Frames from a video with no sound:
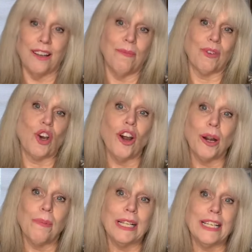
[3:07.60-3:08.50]

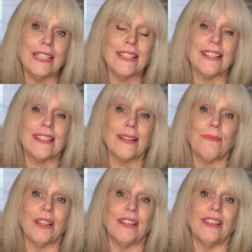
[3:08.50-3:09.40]
garments and some
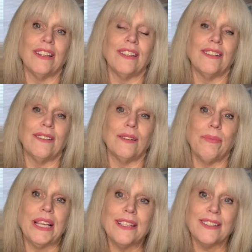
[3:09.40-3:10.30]
of the
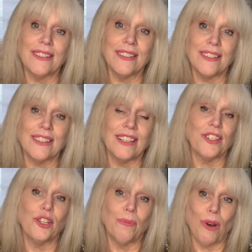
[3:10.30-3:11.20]
pieces that
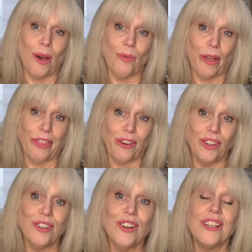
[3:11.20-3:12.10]
she brought with
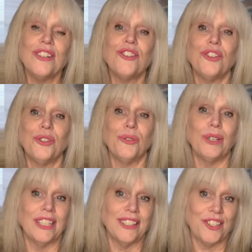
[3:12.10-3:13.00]
her to
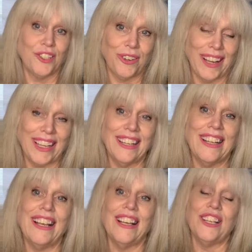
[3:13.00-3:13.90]
illustrate
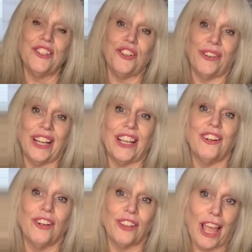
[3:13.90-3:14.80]
during
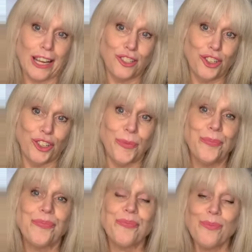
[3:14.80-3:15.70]
her lecture.
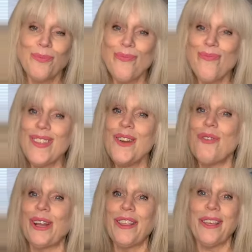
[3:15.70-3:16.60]

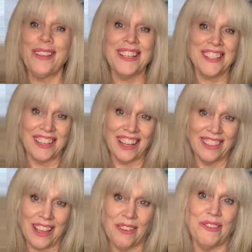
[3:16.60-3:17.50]
One of the things that I
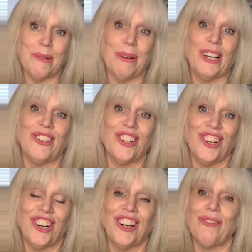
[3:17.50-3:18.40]
loved about
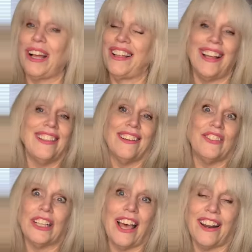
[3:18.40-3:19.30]
her, well, I loved a
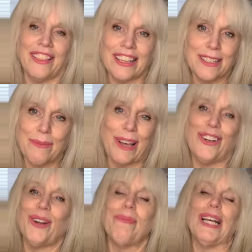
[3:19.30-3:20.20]
lot of things about
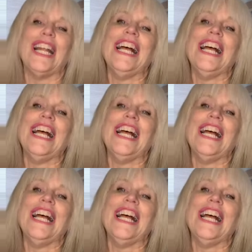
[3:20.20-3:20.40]
her, but